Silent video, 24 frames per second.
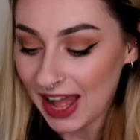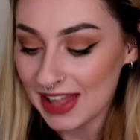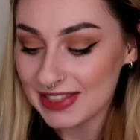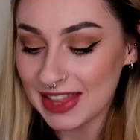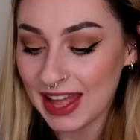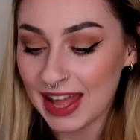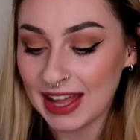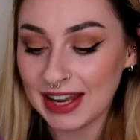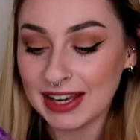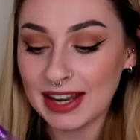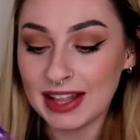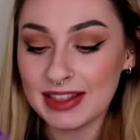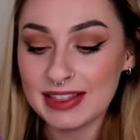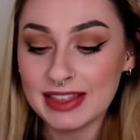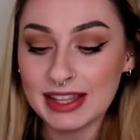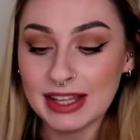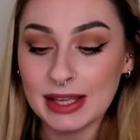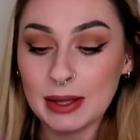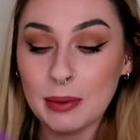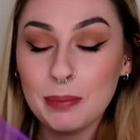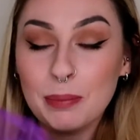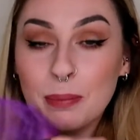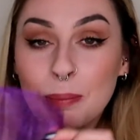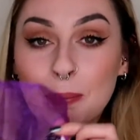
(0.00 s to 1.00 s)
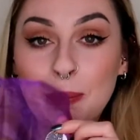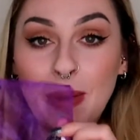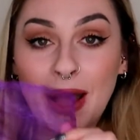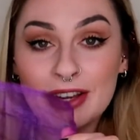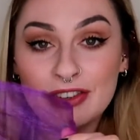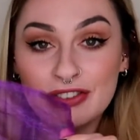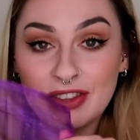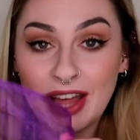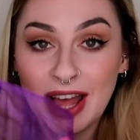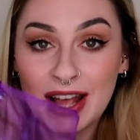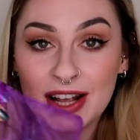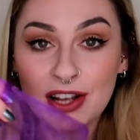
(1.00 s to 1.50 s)
And then the
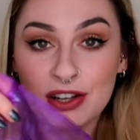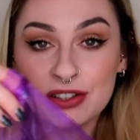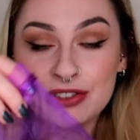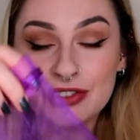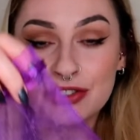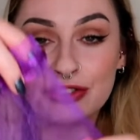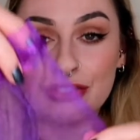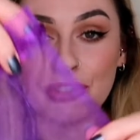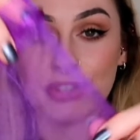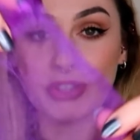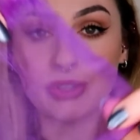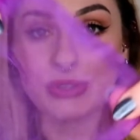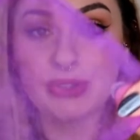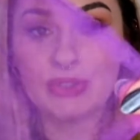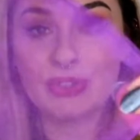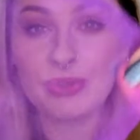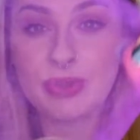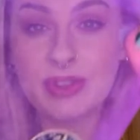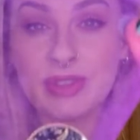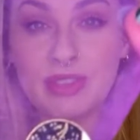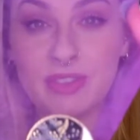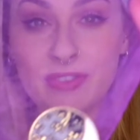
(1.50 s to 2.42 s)
badge that I got to choose